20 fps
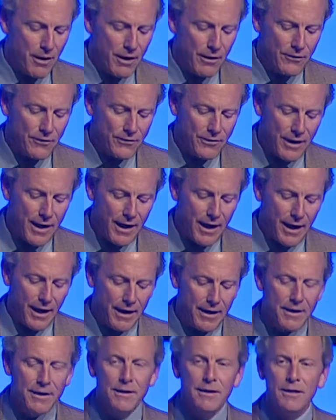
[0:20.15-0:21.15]
to
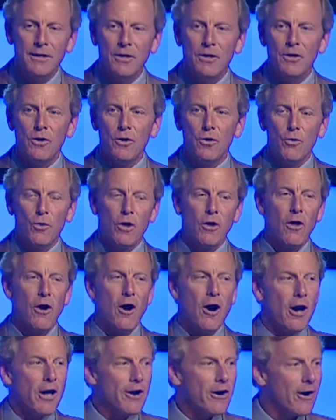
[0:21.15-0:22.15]
say will
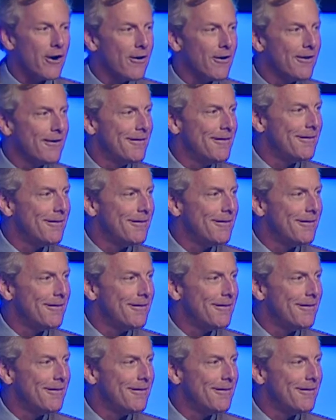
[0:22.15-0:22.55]
honor